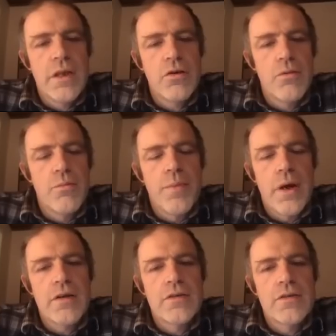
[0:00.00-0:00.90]

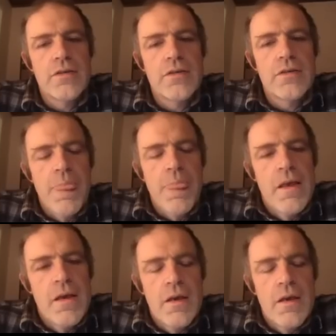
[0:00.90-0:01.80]
comparison,
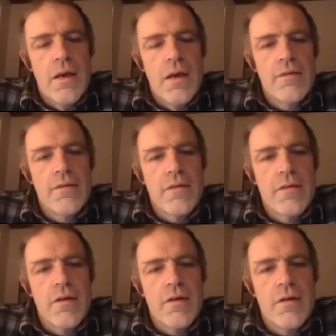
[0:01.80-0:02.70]
it's
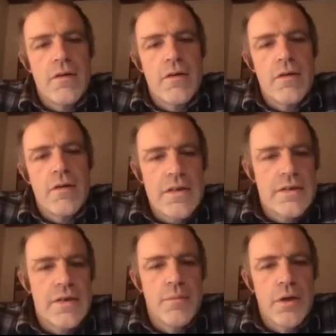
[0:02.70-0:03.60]
very
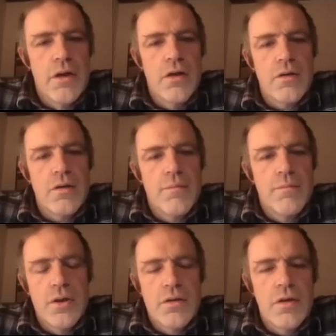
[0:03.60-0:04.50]
similar,
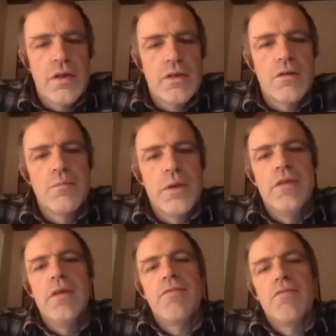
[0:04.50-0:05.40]
but a little bit
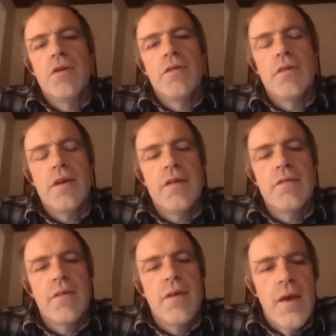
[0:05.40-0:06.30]
different.
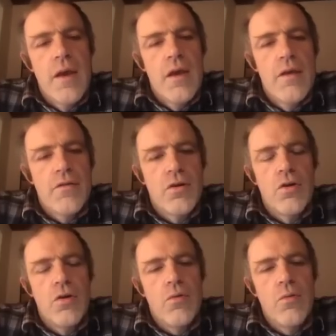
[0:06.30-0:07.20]

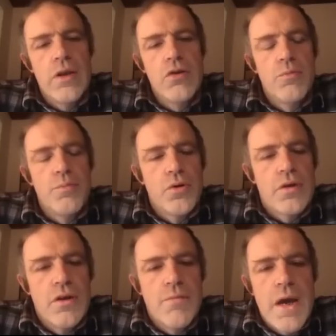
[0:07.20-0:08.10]
So when you put
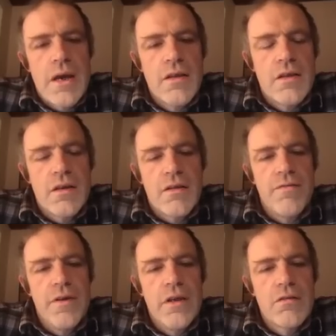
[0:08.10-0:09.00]
in a magnetic
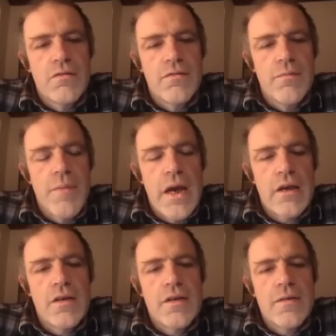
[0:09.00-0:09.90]
field of a
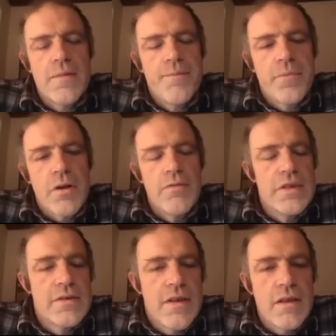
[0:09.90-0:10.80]
magnet, of a
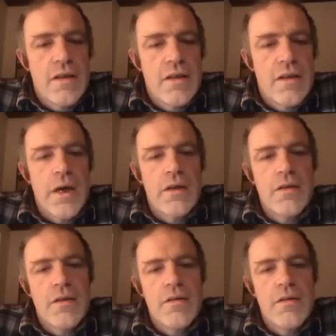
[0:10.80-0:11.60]
static magnet,